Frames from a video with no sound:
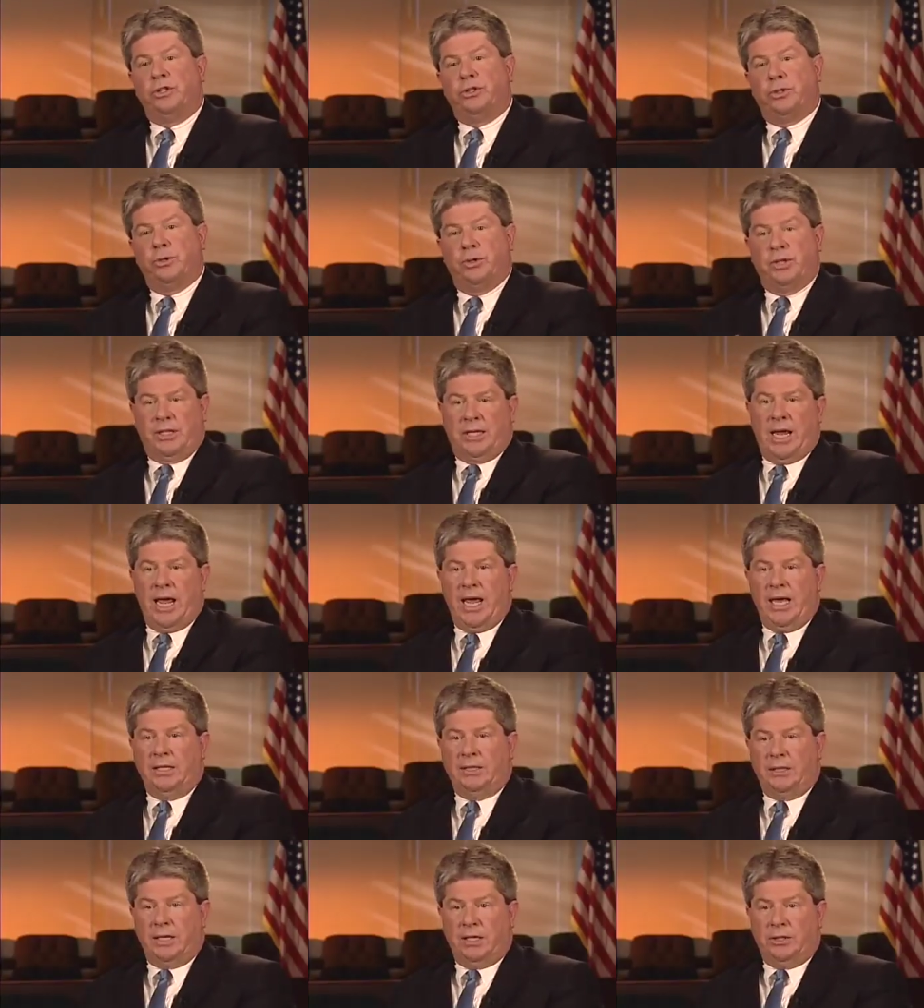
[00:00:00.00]
to the
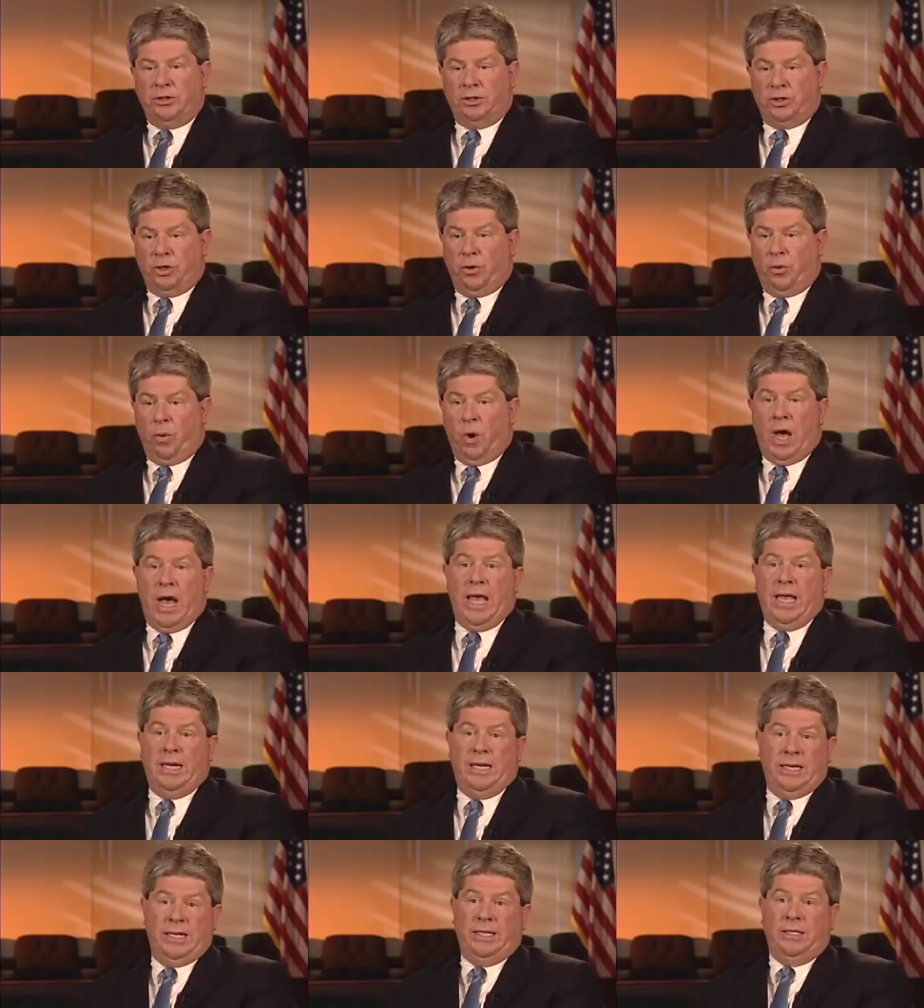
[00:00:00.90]
case and show
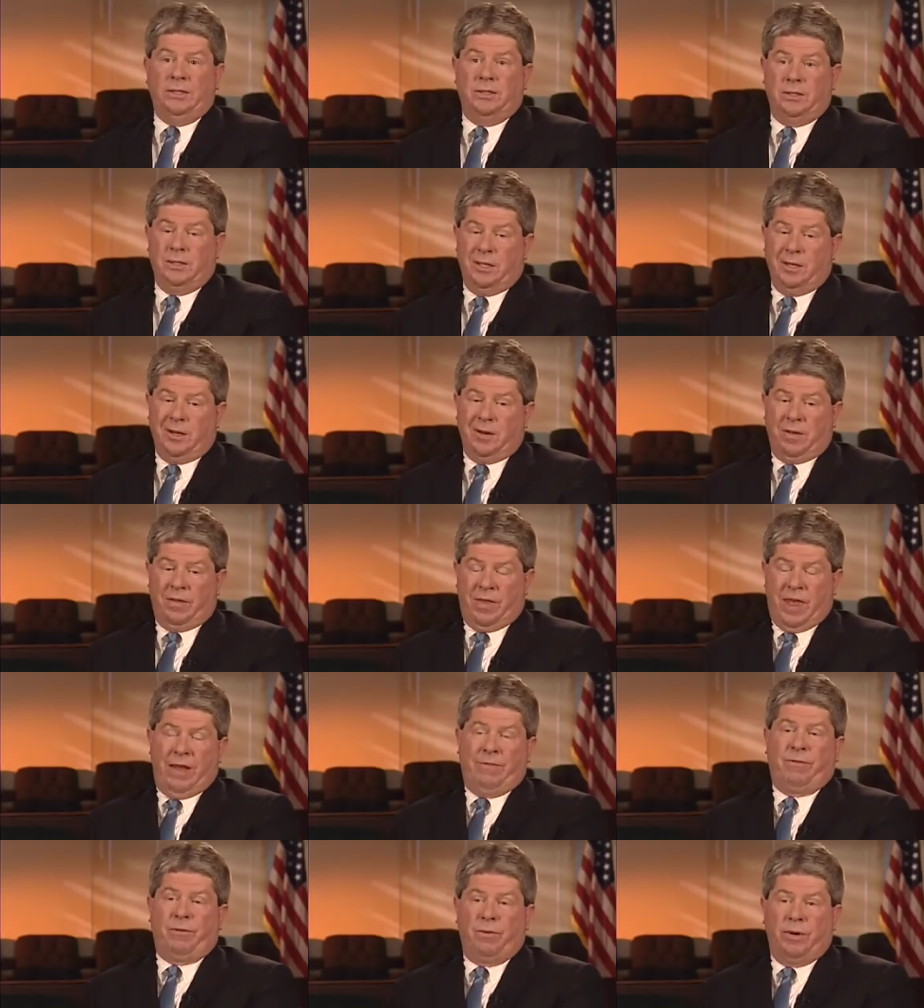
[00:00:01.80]
why it is
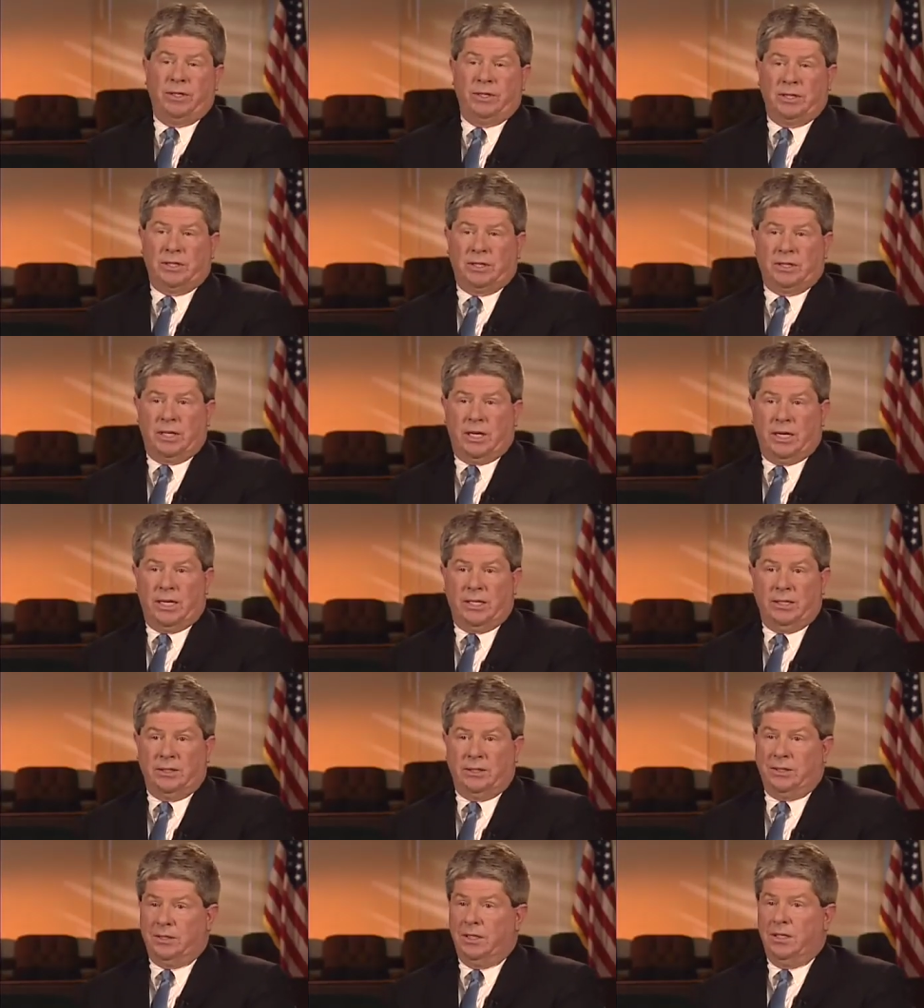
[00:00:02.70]
that forensic
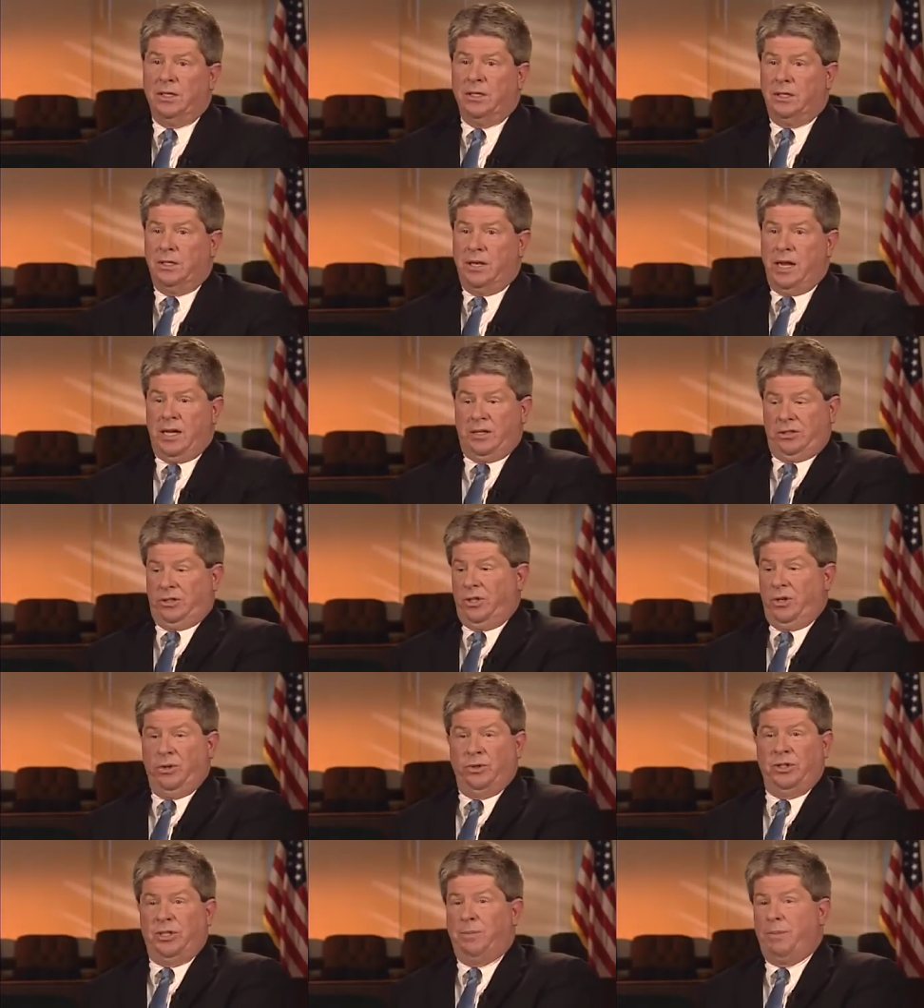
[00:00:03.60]
science now
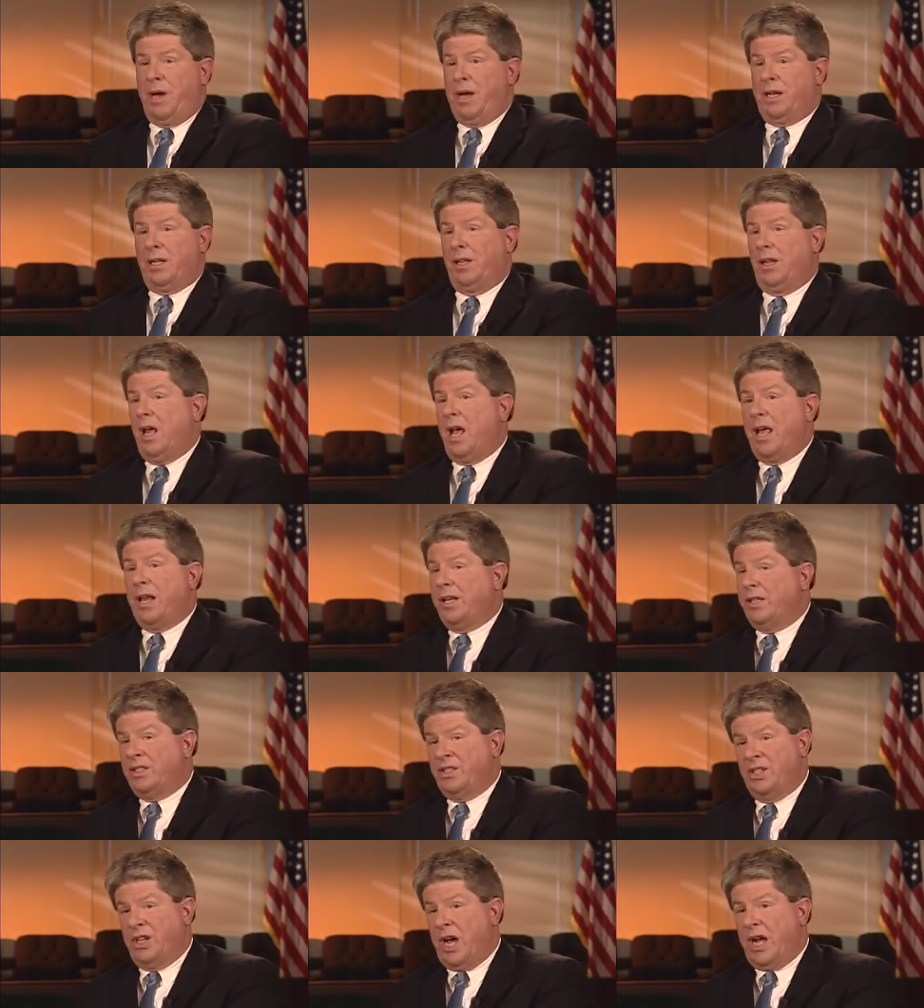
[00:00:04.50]
shows that my client
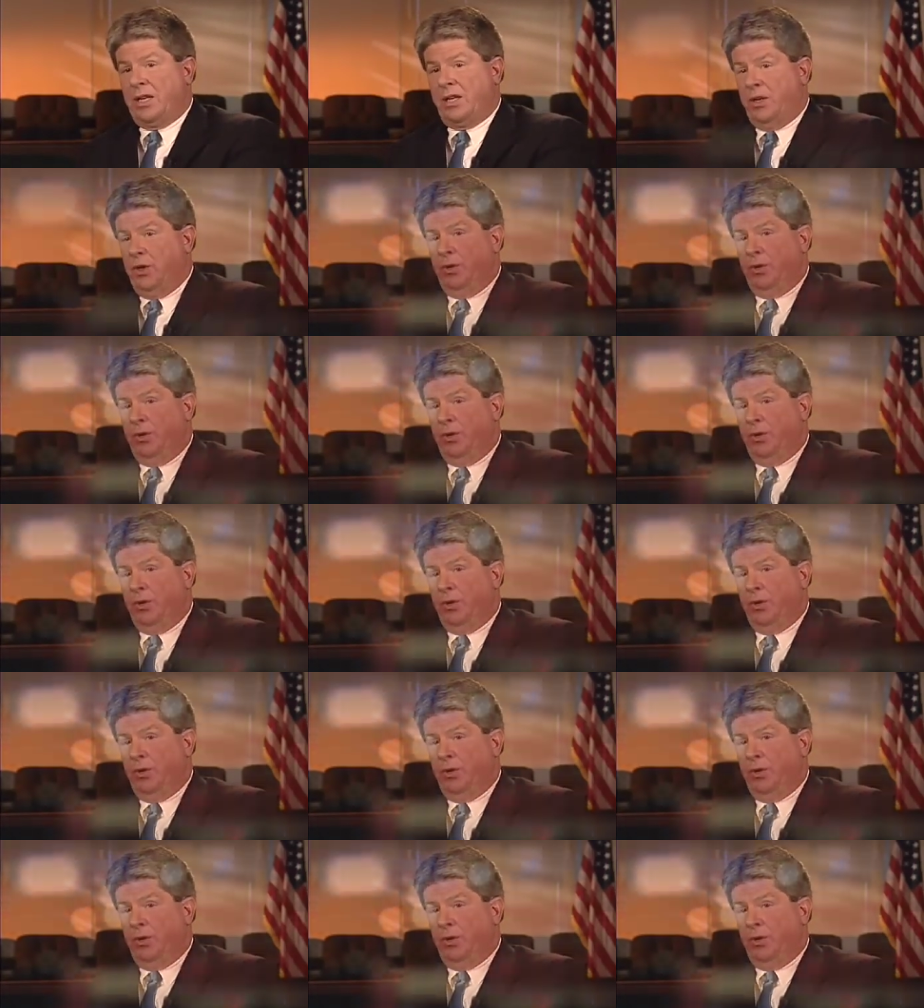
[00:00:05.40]
is not